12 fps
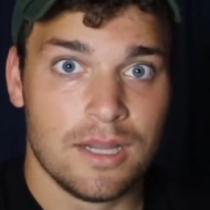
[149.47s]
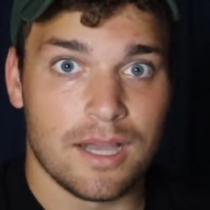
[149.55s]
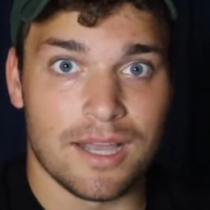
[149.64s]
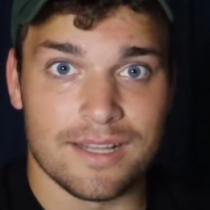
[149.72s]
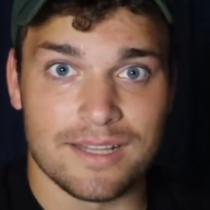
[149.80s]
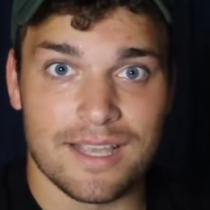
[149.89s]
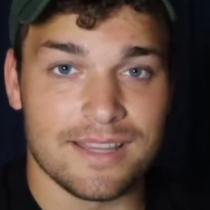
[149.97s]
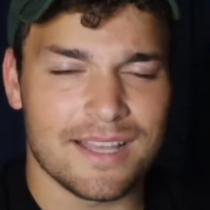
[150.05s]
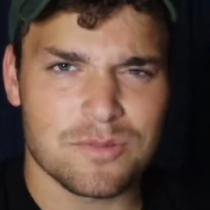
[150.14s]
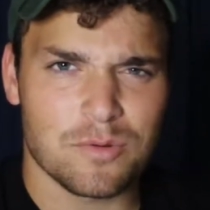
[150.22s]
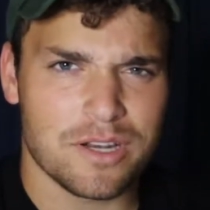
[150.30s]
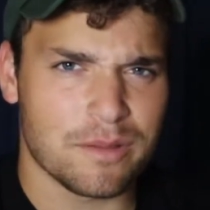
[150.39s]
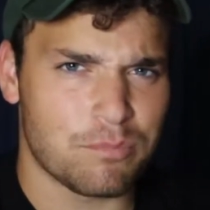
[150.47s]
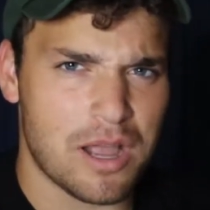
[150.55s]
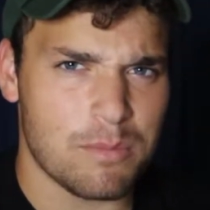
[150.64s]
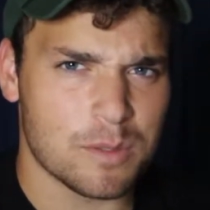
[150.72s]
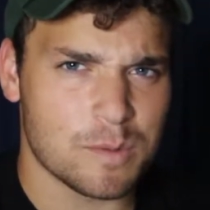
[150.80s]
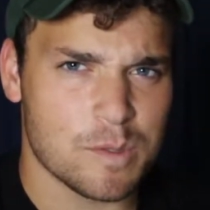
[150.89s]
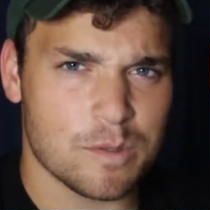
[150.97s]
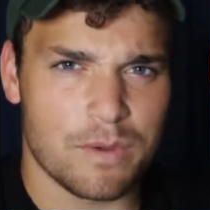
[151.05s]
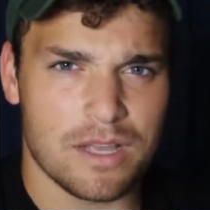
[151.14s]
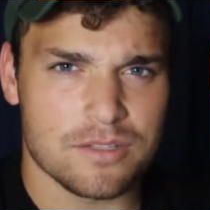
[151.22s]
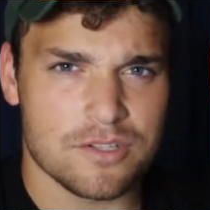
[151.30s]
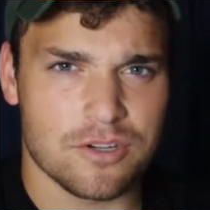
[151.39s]
And that's one of the problems with
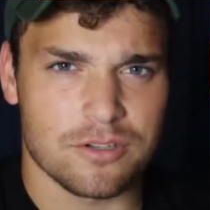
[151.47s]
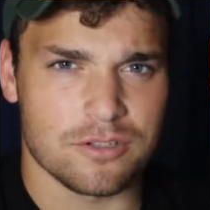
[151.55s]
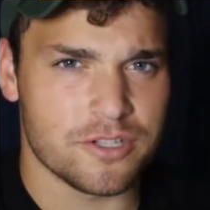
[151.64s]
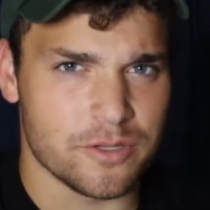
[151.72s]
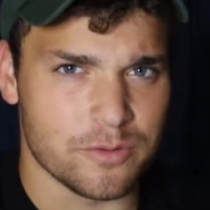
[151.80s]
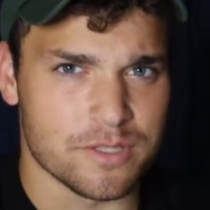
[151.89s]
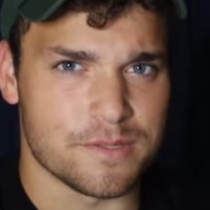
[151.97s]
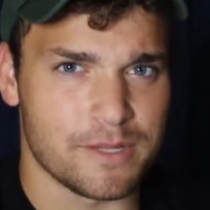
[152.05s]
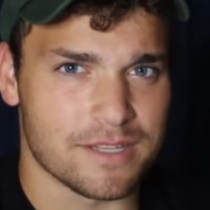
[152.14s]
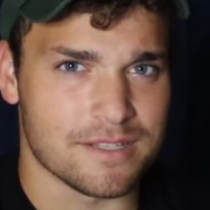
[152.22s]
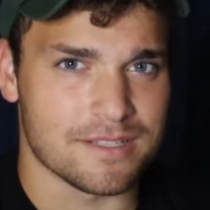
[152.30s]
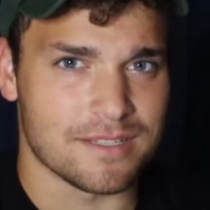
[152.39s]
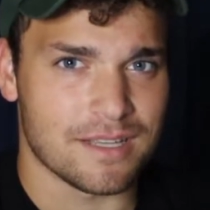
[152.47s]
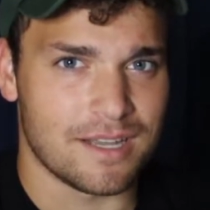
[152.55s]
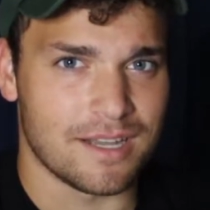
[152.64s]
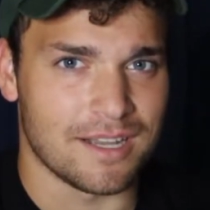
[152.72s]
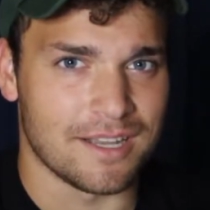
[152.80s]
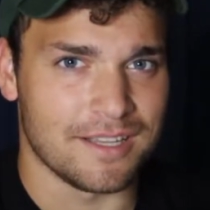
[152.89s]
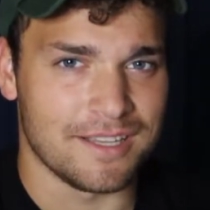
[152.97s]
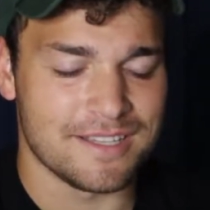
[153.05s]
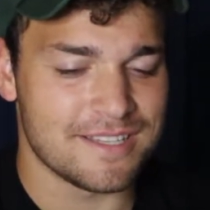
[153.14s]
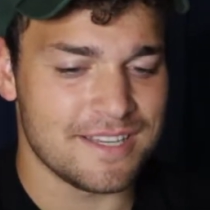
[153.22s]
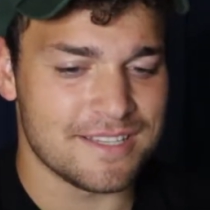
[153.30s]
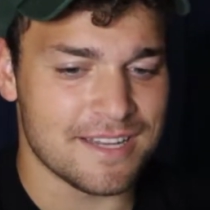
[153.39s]
Myles Turner, too, is because
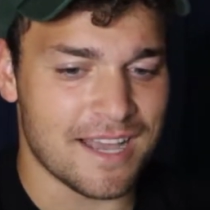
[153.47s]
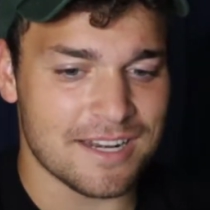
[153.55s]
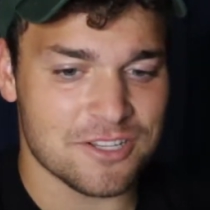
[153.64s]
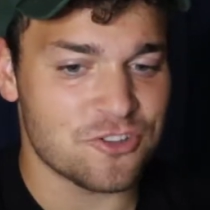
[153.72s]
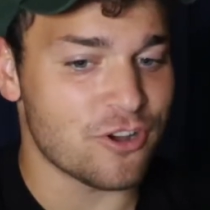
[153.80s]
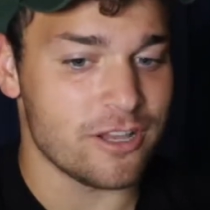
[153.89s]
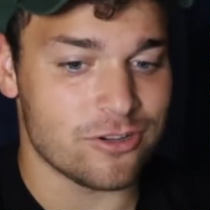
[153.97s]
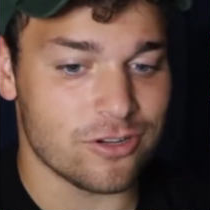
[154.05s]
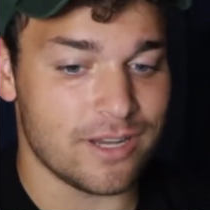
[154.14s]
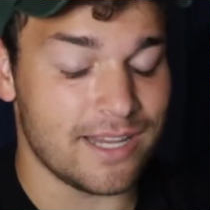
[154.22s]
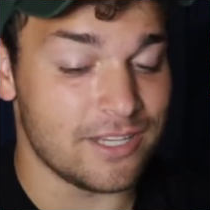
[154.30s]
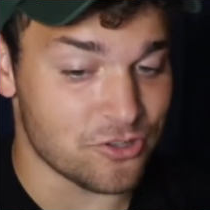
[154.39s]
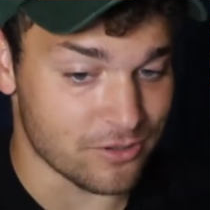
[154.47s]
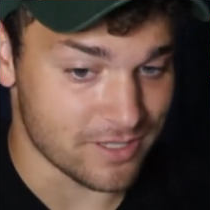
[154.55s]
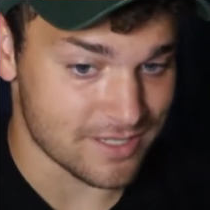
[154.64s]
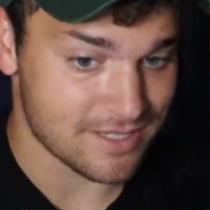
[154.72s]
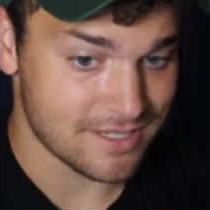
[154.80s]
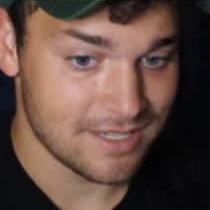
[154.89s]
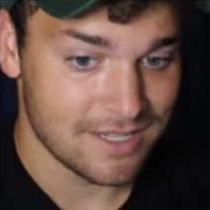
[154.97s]
he's not a stranger to injuries.